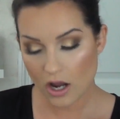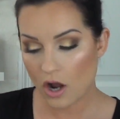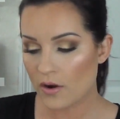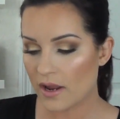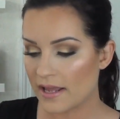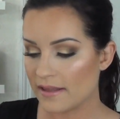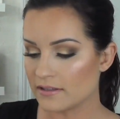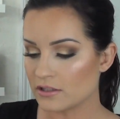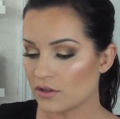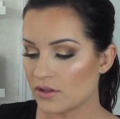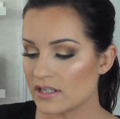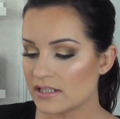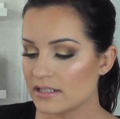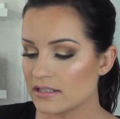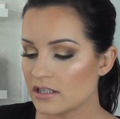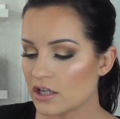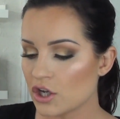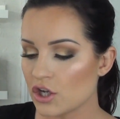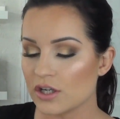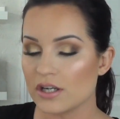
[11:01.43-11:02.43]
Okay, so this
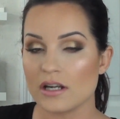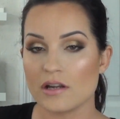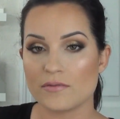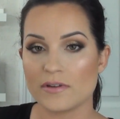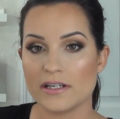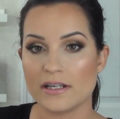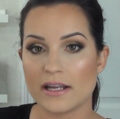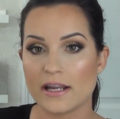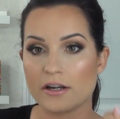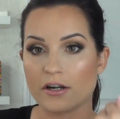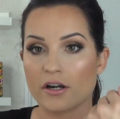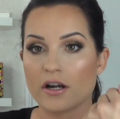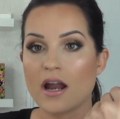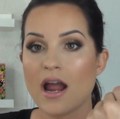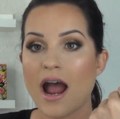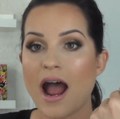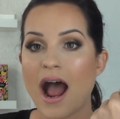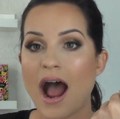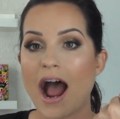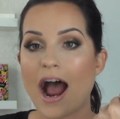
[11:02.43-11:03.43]
is a good enough indicator.
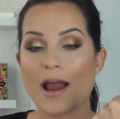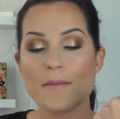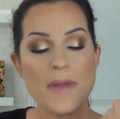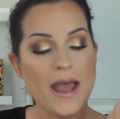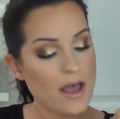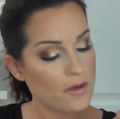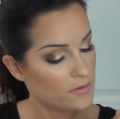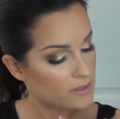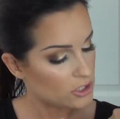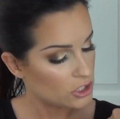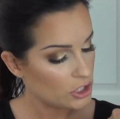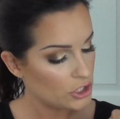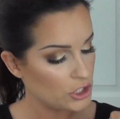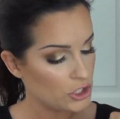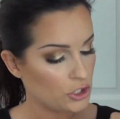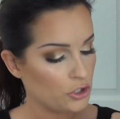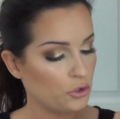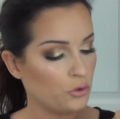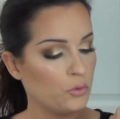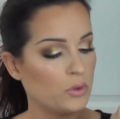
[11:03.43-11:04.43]
I'm having to
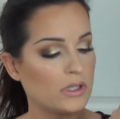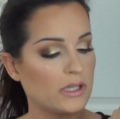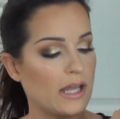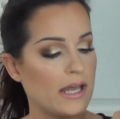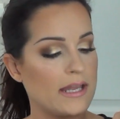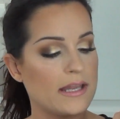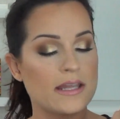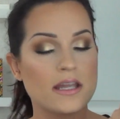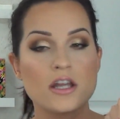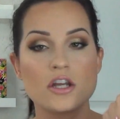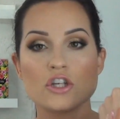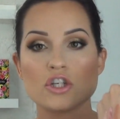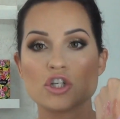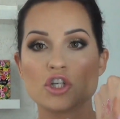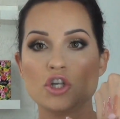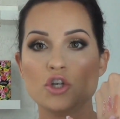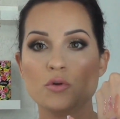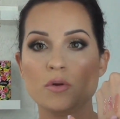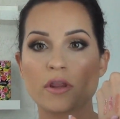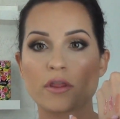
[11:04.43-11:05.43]
do like
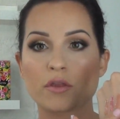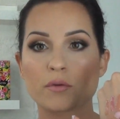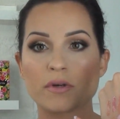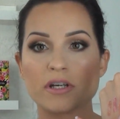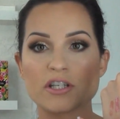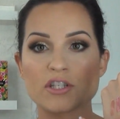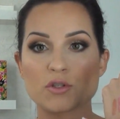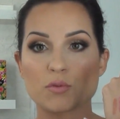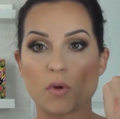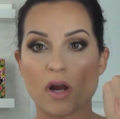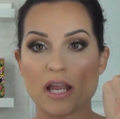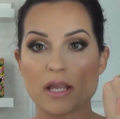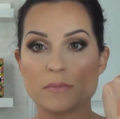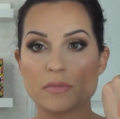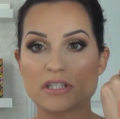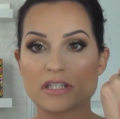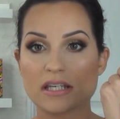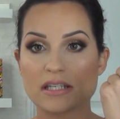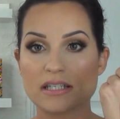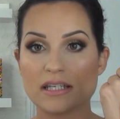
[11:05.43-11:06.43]
2 and 3
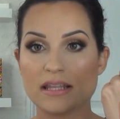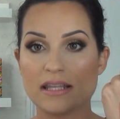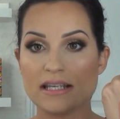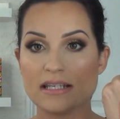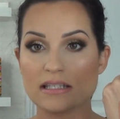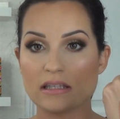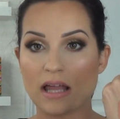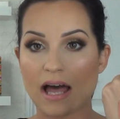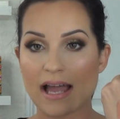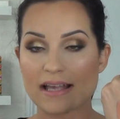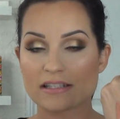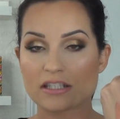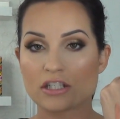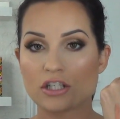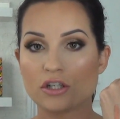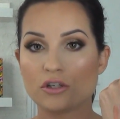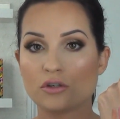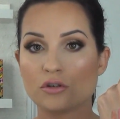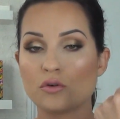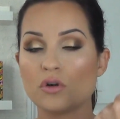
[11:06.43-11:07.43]
swipes to these last
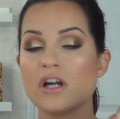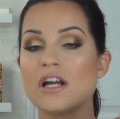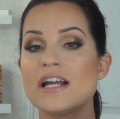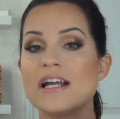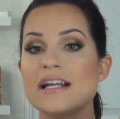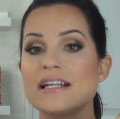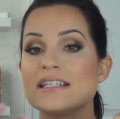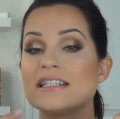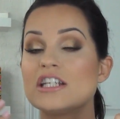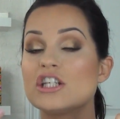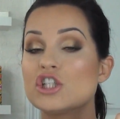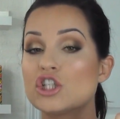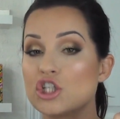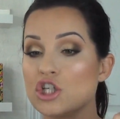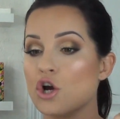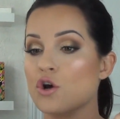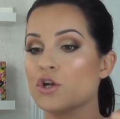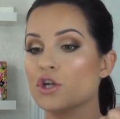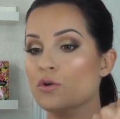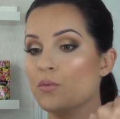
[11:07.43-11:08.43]
two to
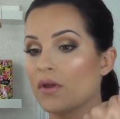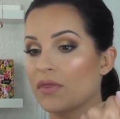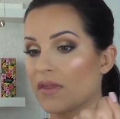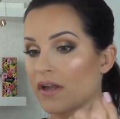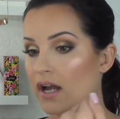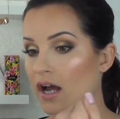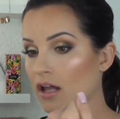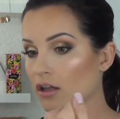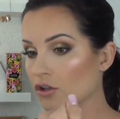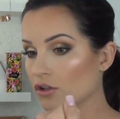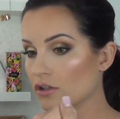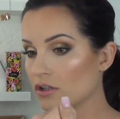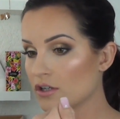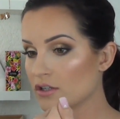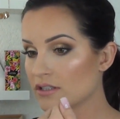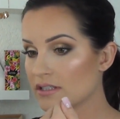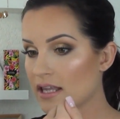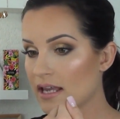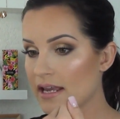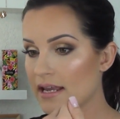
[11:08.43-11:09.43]
show you what the color
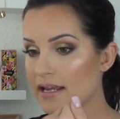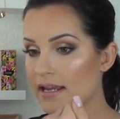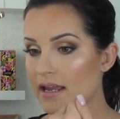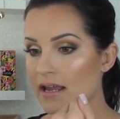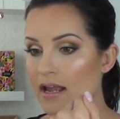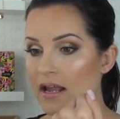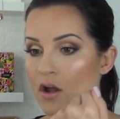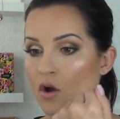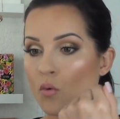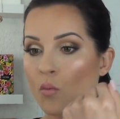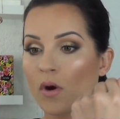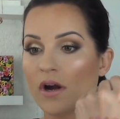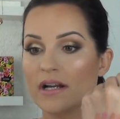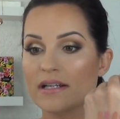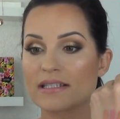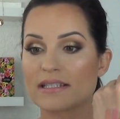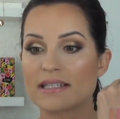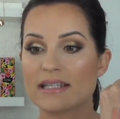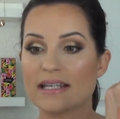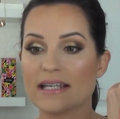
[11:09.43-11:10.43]
looks like.
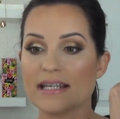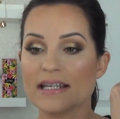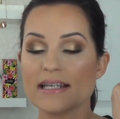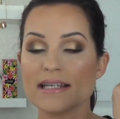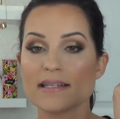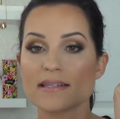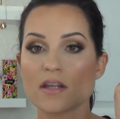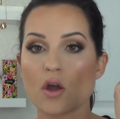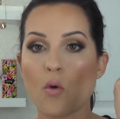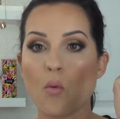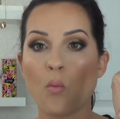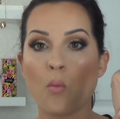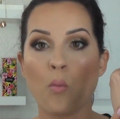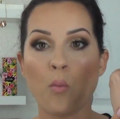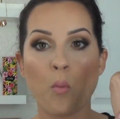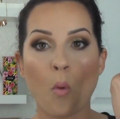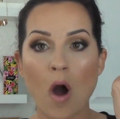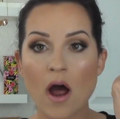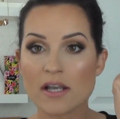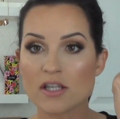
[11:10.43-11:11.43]
Whereas these,
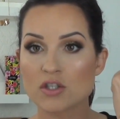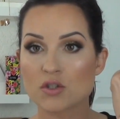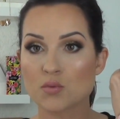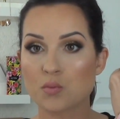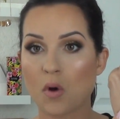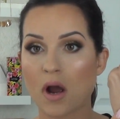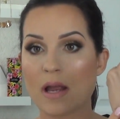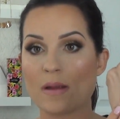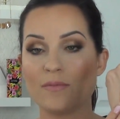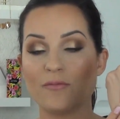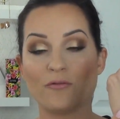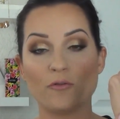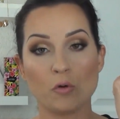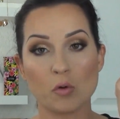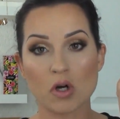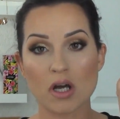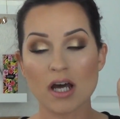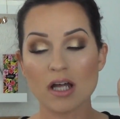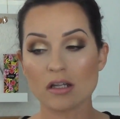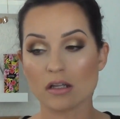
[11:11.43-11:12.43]
1 swipe
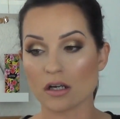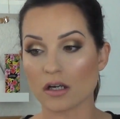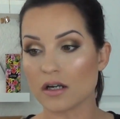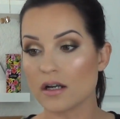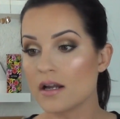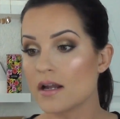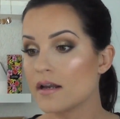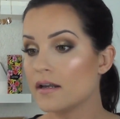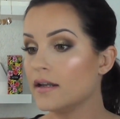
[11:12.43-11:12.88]
full color.